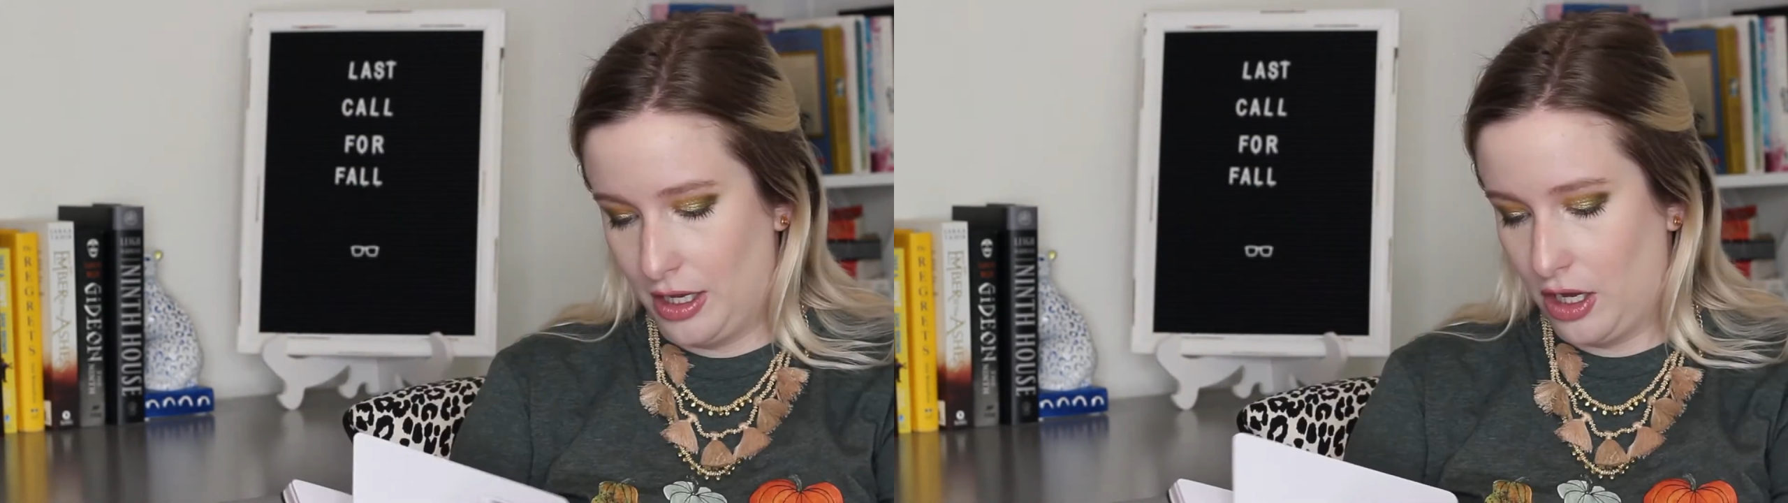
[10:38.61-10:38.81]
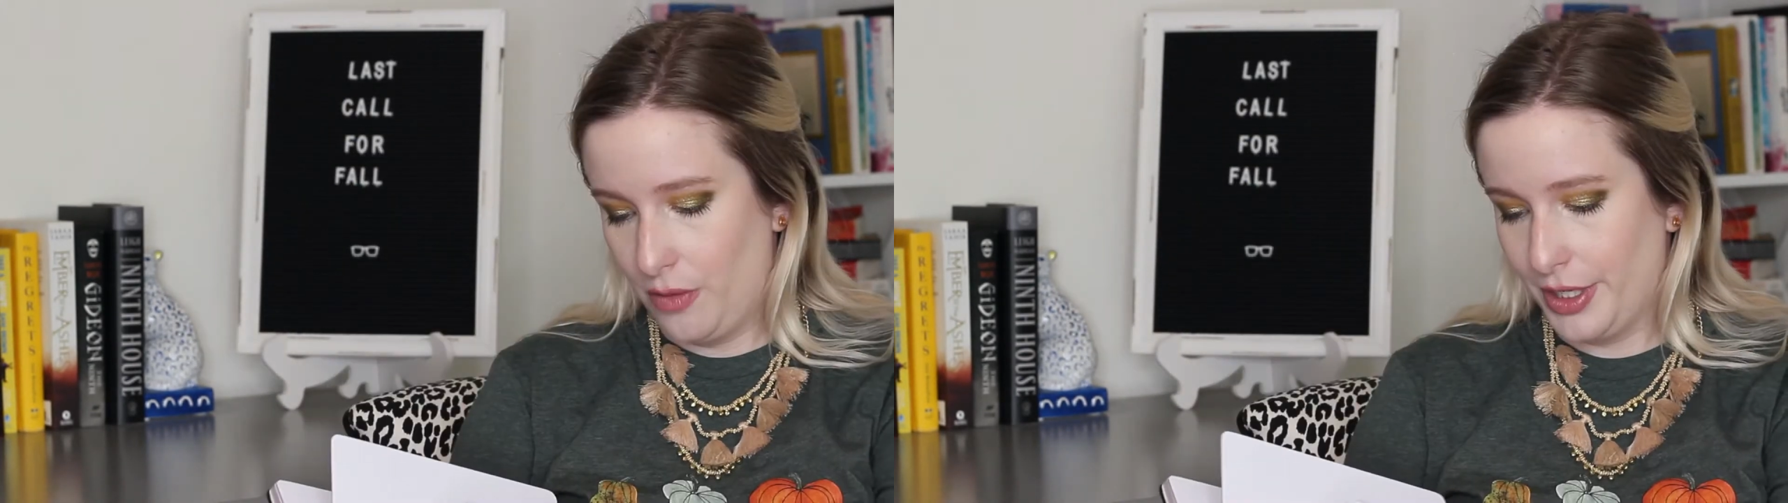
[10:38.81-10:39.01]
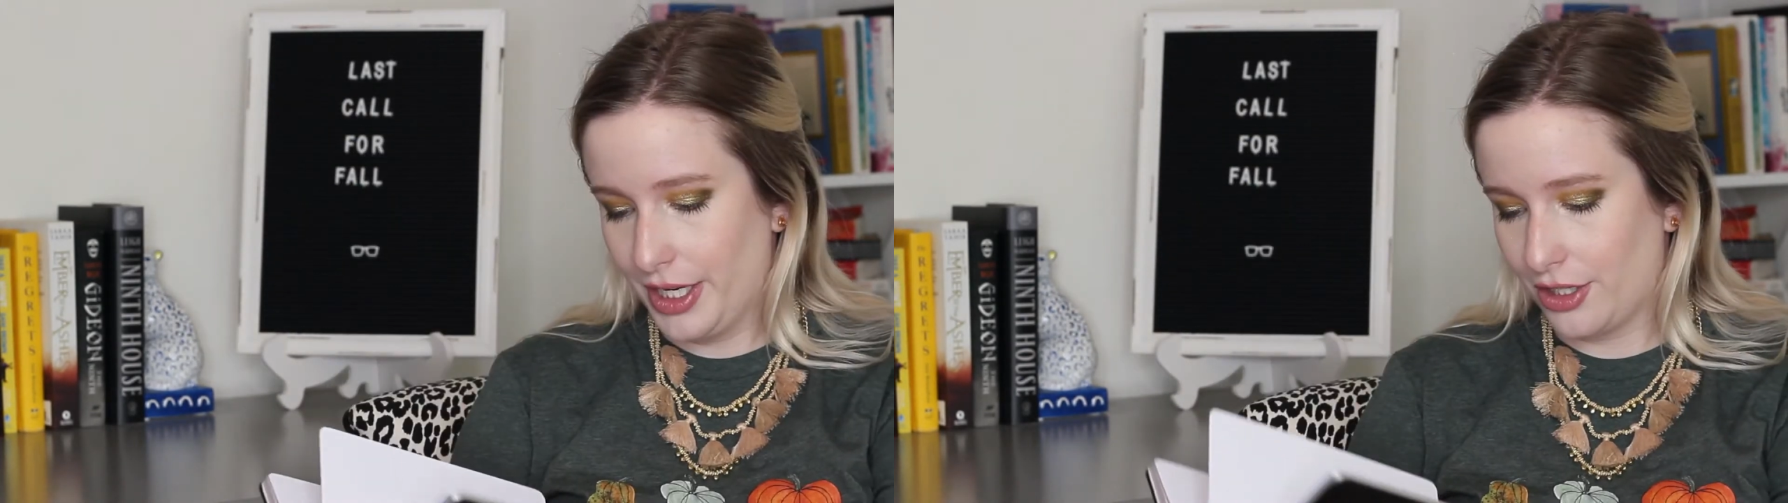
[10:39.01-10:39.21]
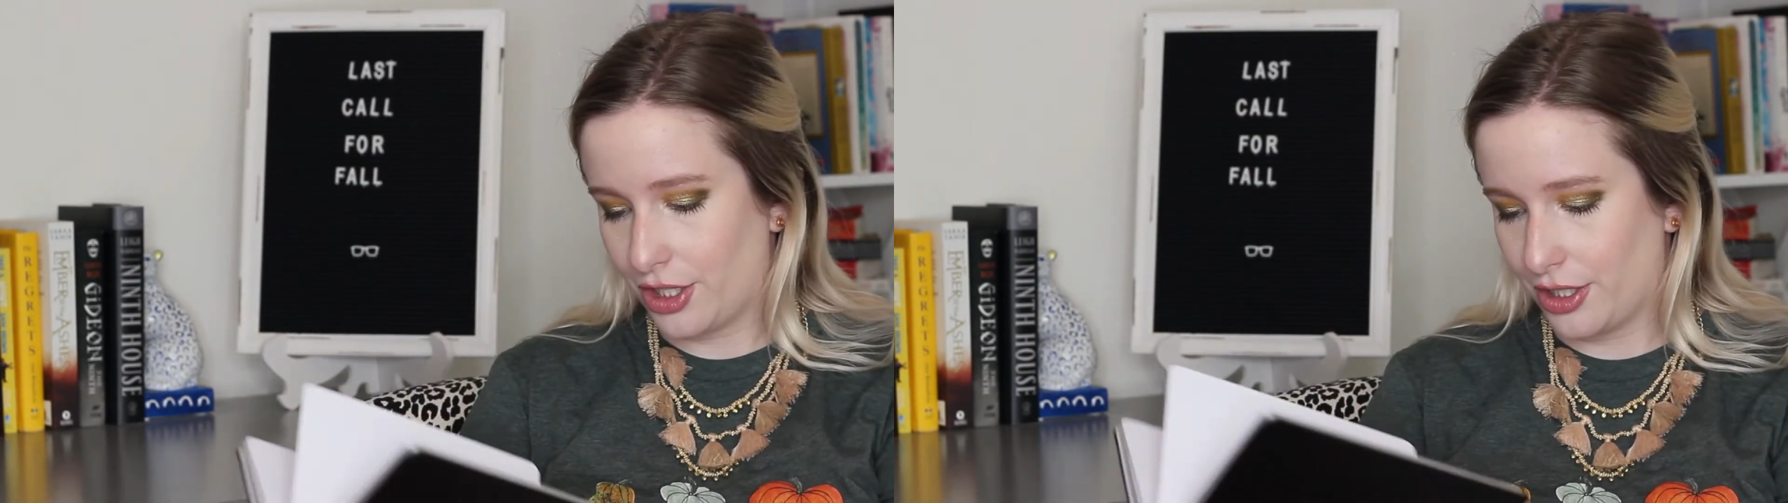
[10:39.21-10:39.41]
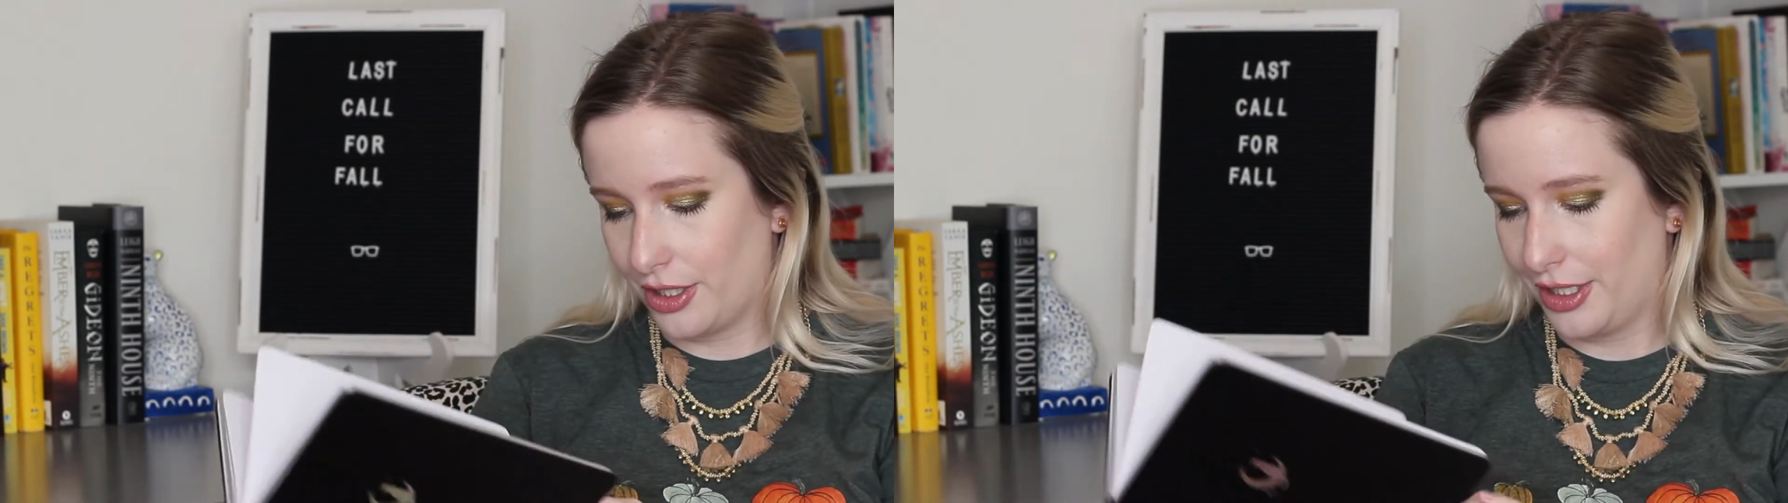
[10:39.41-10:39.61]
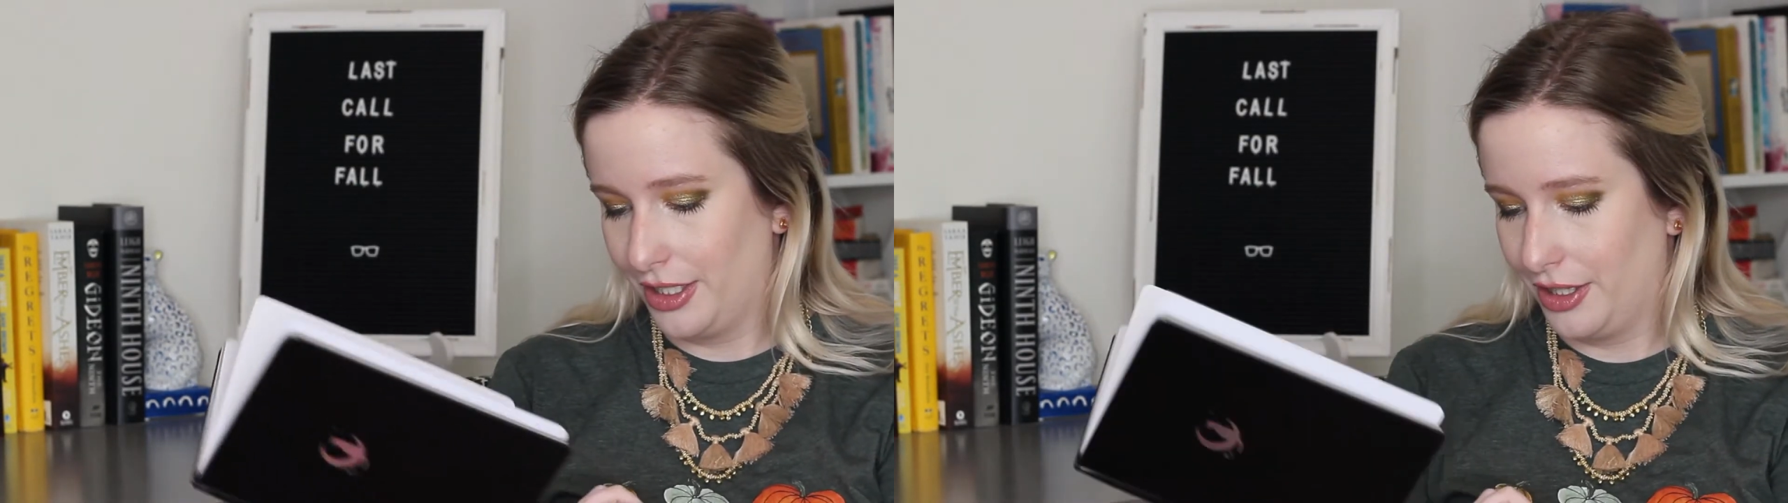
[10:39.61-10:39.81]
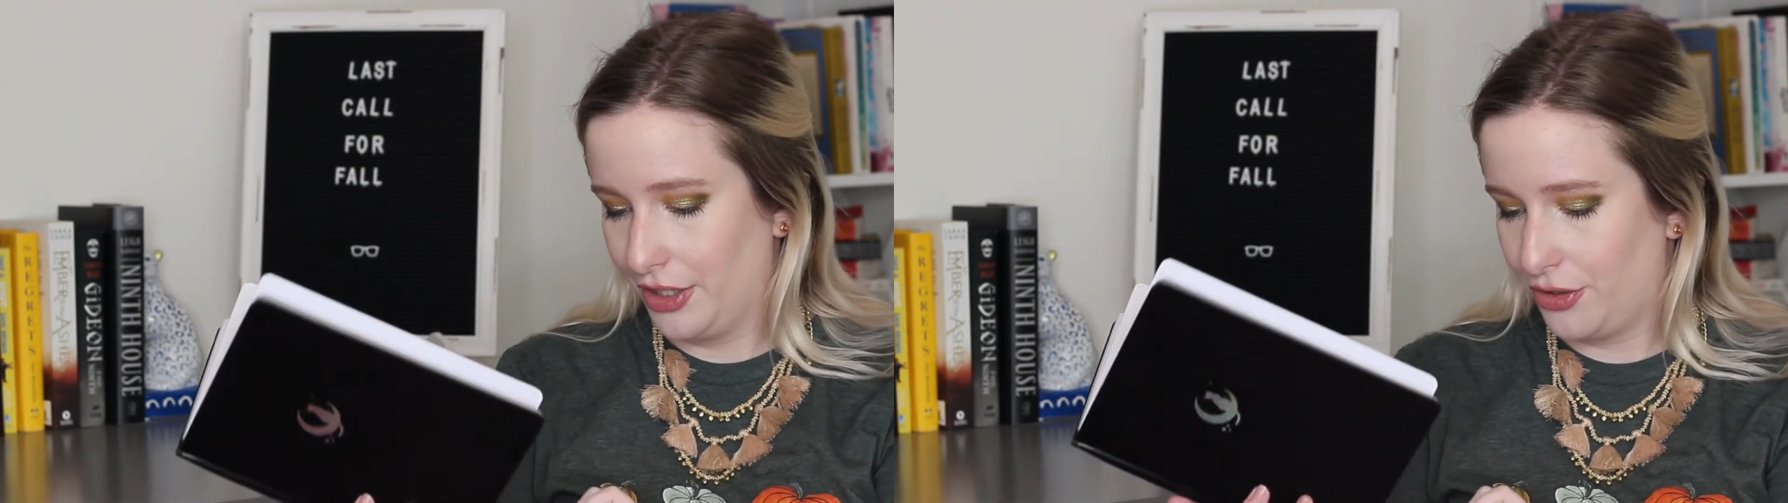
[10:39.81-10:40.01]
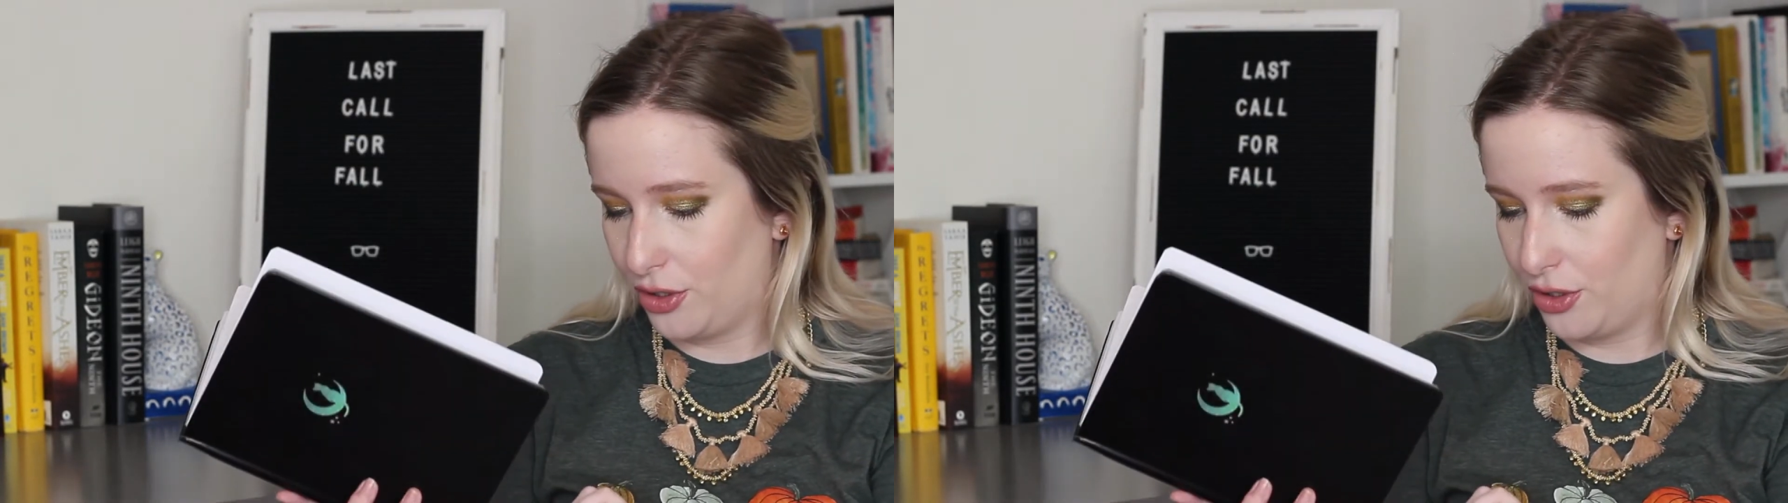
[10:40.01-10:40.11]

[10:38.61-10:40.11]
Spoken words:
Oh my gosh, that's